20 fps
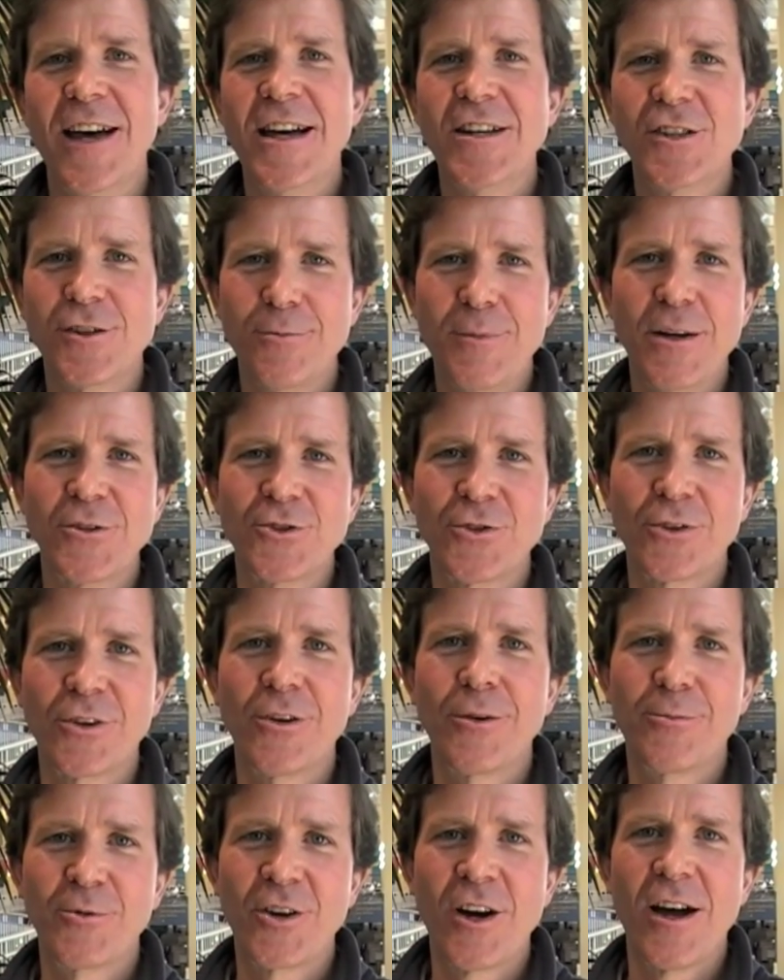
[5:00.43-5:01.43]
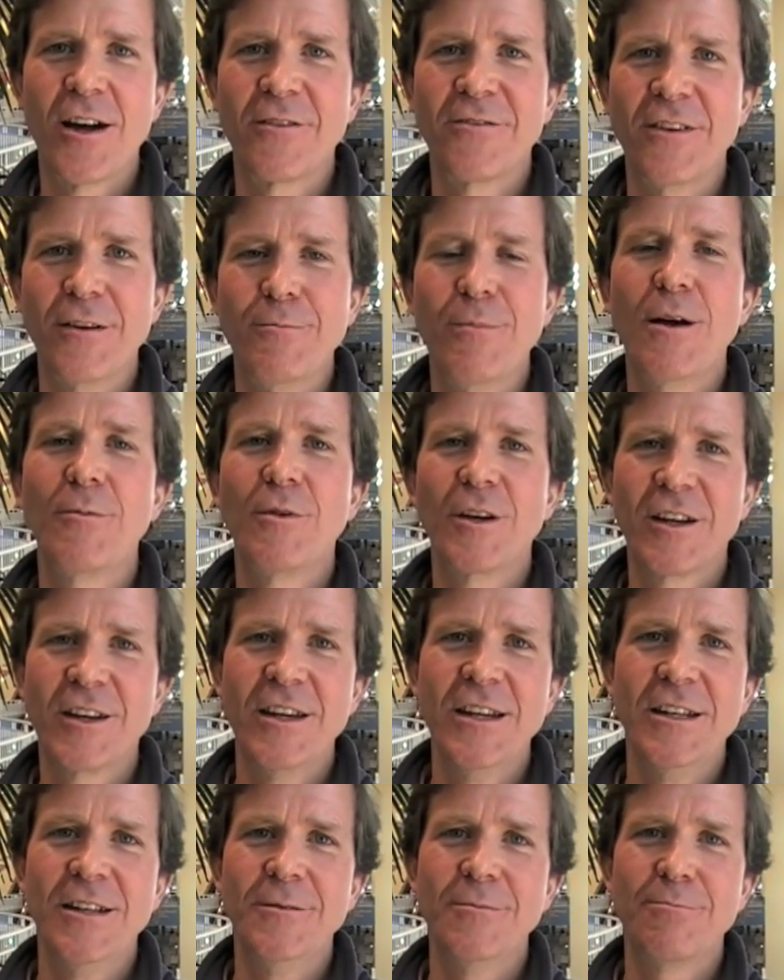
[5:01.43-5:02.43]
asymmetric cryptography, public
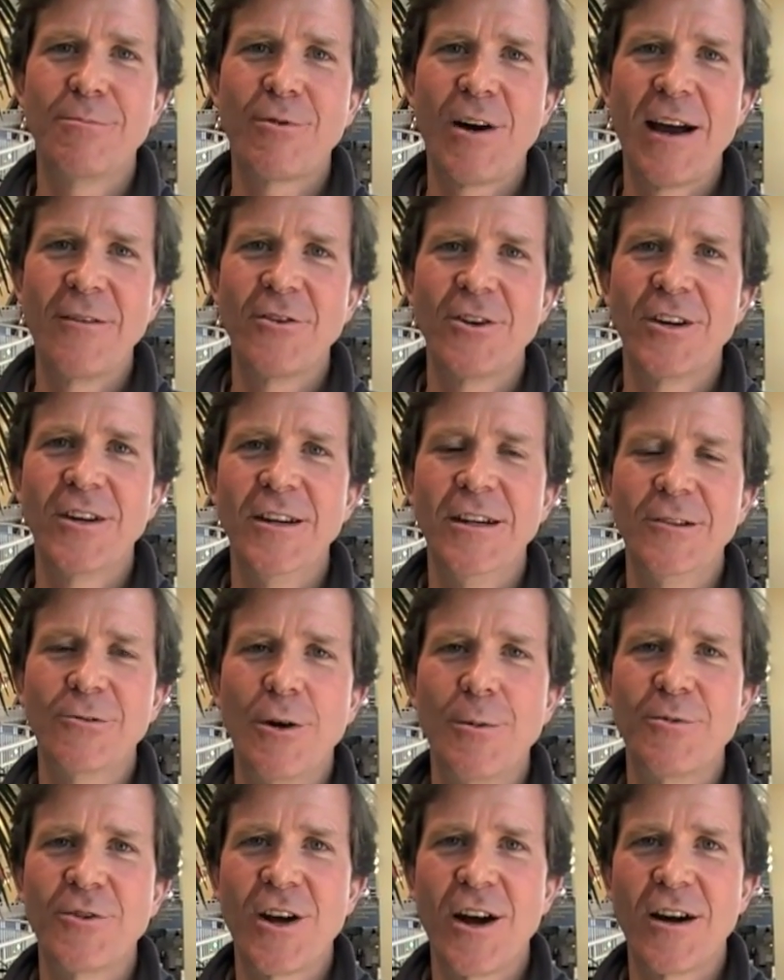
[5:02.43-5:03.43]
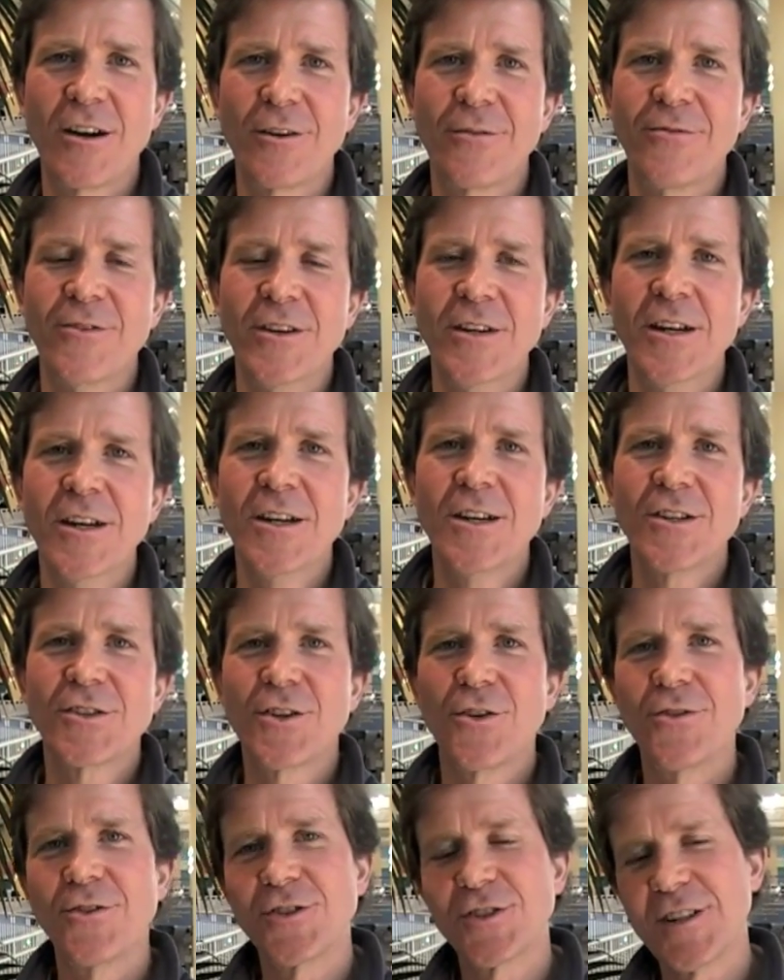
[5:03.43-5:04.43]
key, private key cryptography.
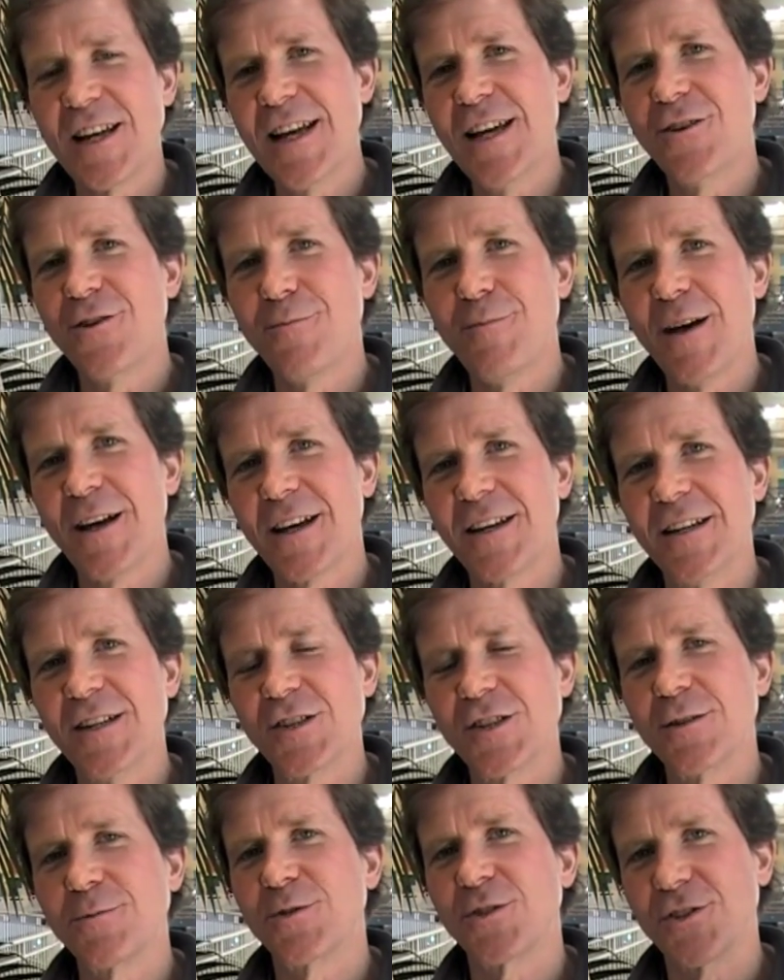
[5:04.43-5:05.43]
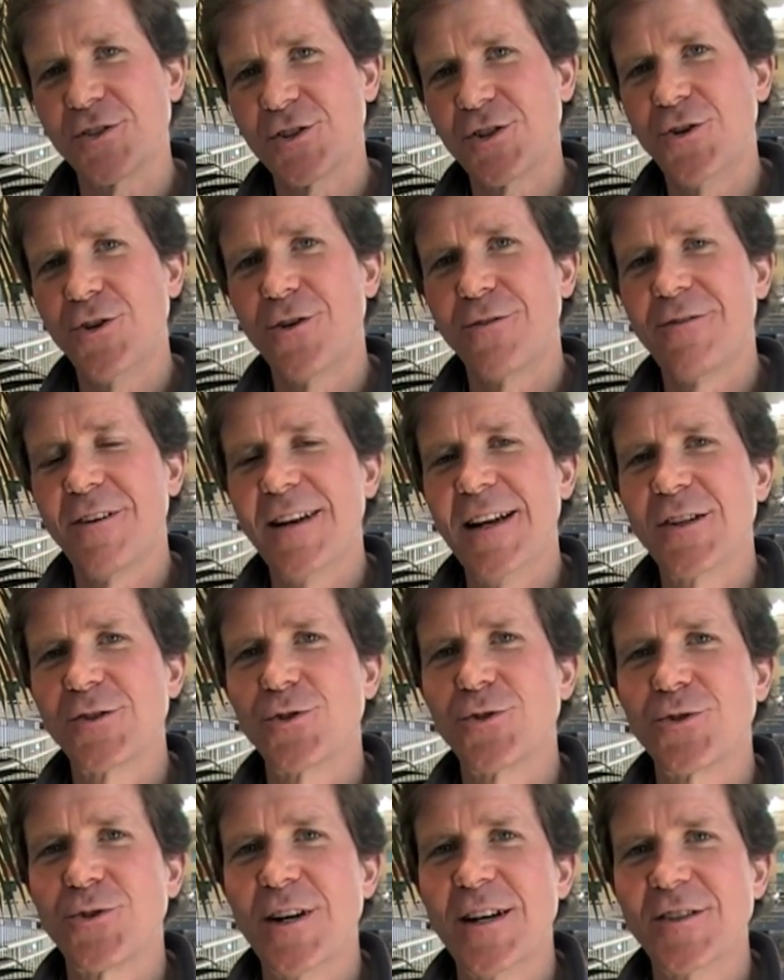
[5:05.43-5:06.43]
So the standard mechanisms to secure
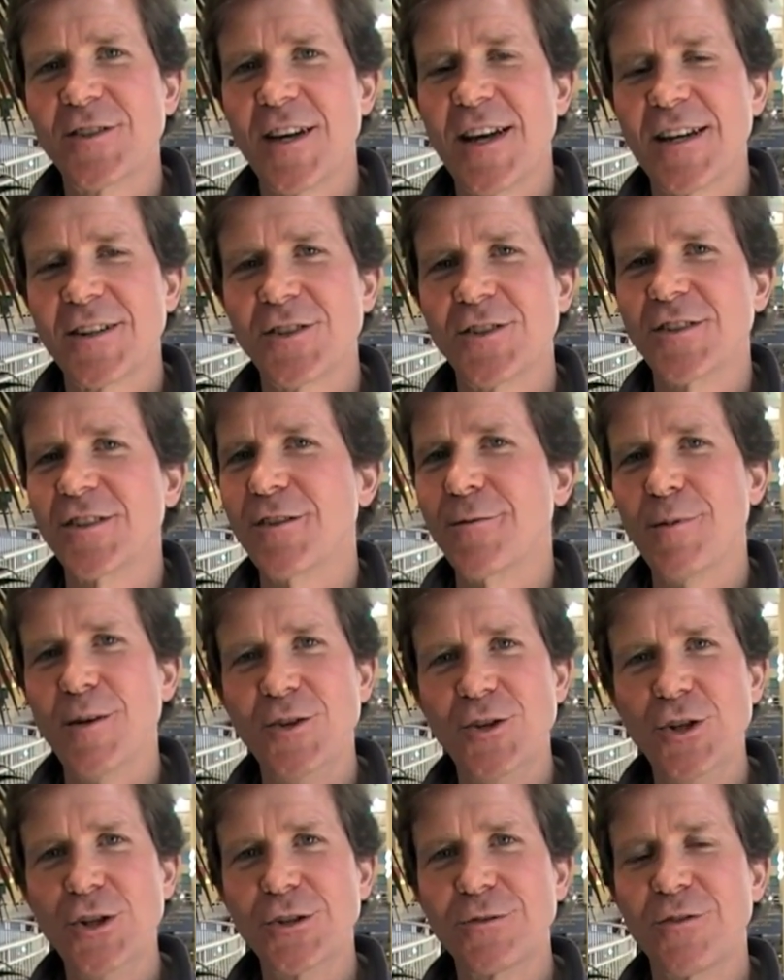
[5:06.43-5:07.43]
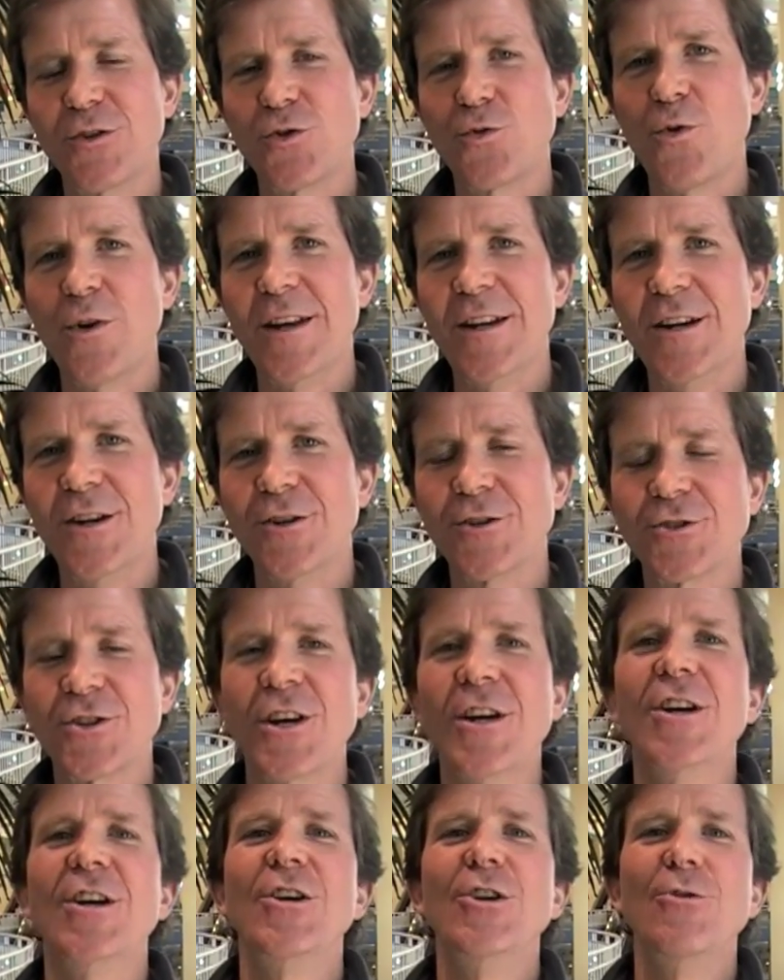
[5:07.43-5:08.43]
financial transactions have been used for 20 years.
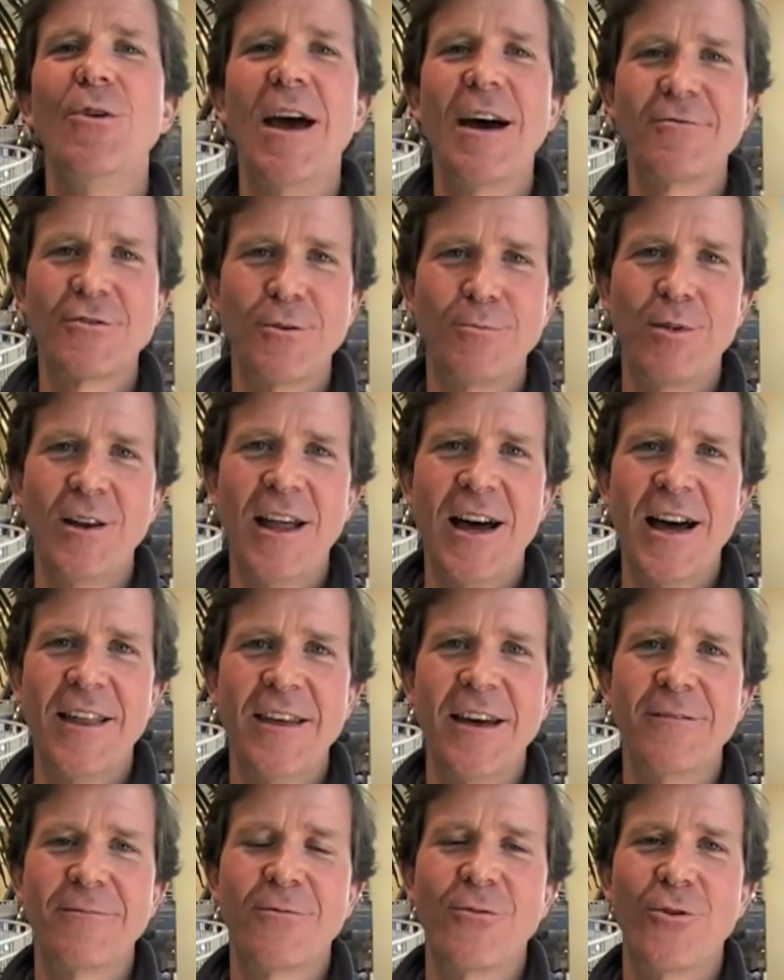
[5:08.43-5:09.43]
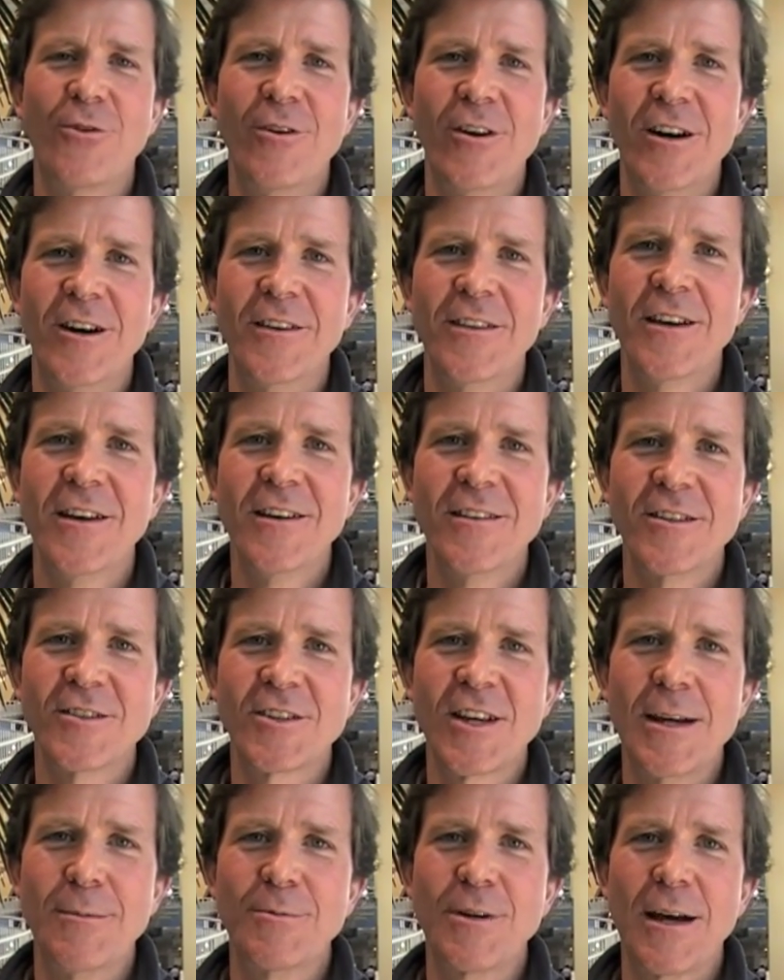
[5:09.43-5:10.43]
You have to apply that for the
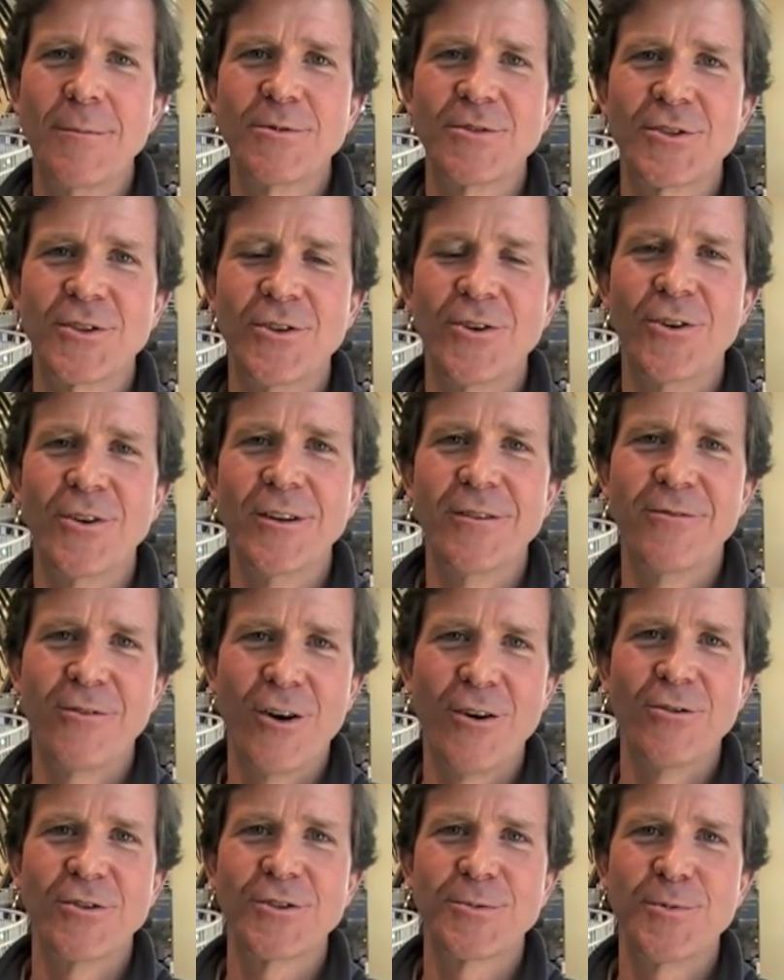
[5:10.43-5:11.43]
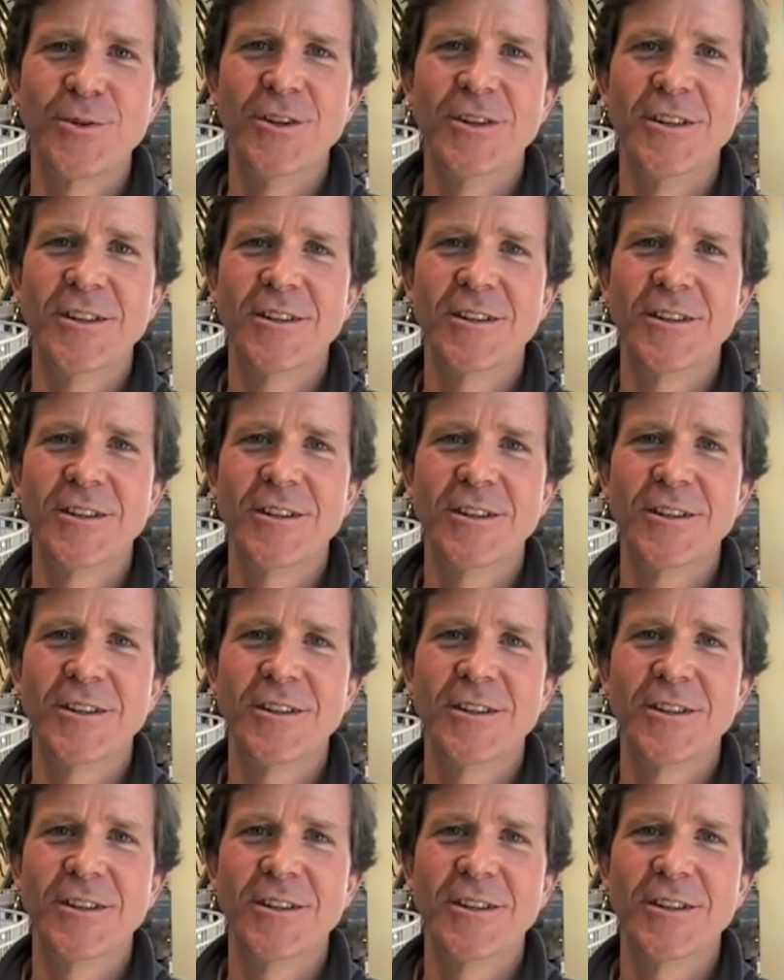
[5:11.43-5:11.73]
same type of security for OSP.